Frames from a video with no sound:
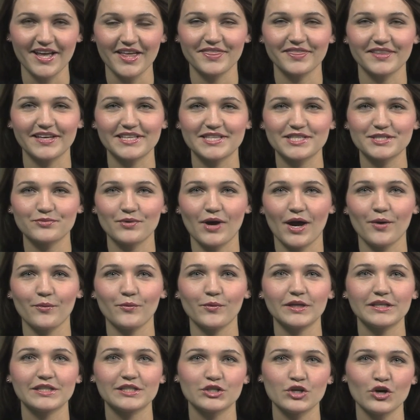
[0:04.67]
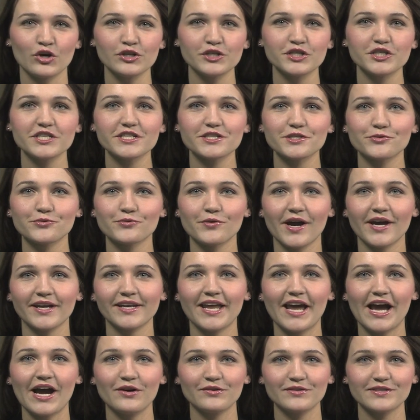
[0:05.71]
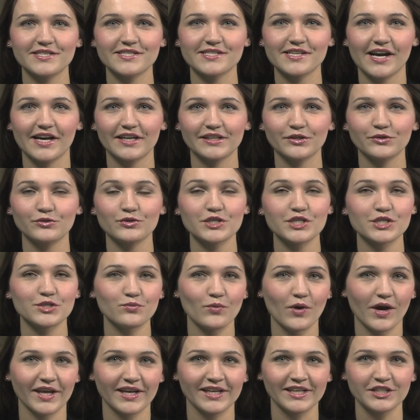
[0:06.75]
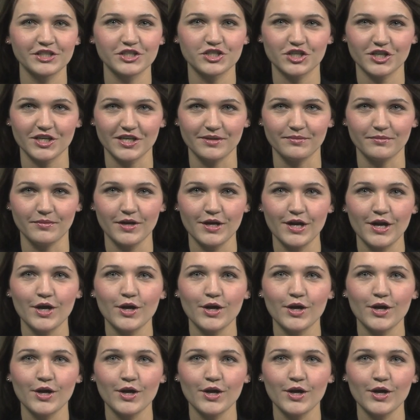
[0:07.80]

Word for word: That's why we don't just run outside or sweat in gym.